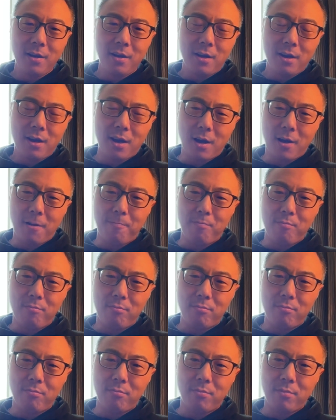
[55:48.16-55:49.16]
um,
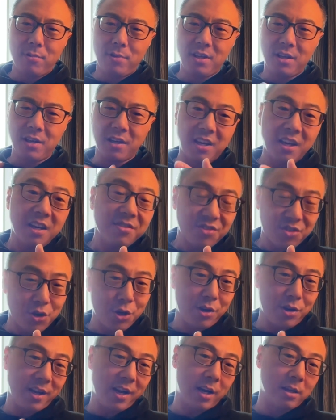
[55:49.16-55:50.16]
in his
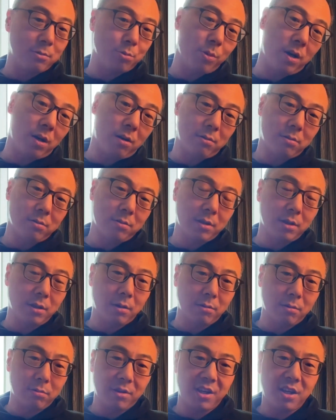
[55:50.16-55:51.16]
journey as well. You
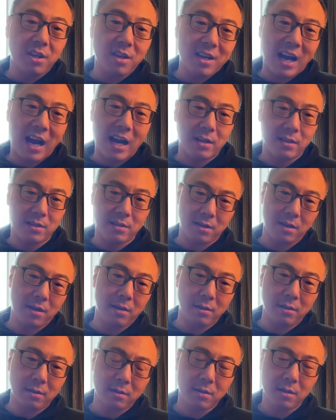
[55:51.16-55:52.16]
know, he kind of
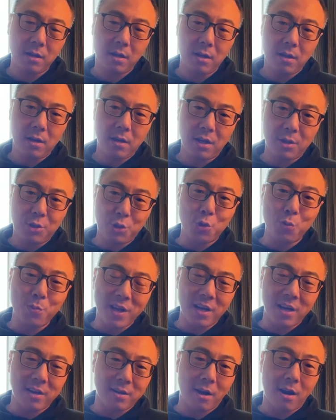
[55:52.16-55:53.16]
turned a $2
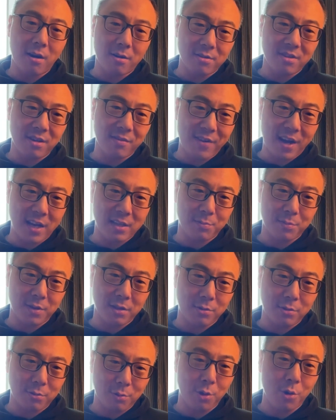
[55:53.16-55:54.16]
million
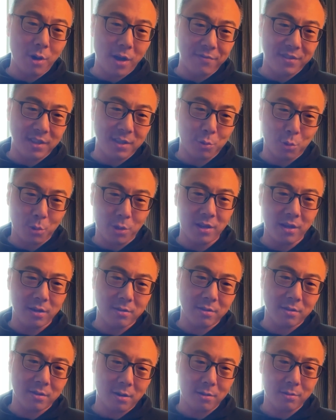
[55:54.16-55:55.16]
investment to UFC 20
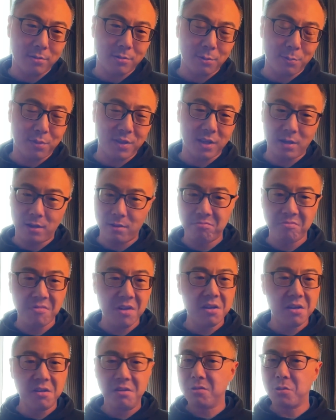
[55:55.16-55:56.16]
years ago to be a
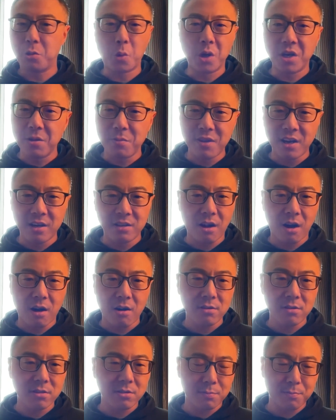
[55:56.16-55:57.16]
$20 billion
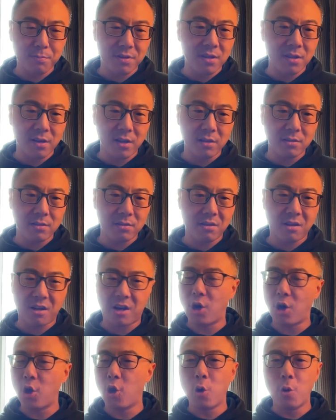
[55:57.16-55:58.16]
business,
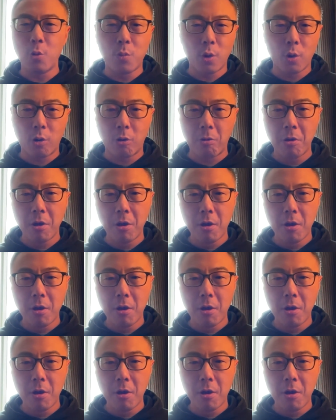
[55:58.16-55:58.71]
global,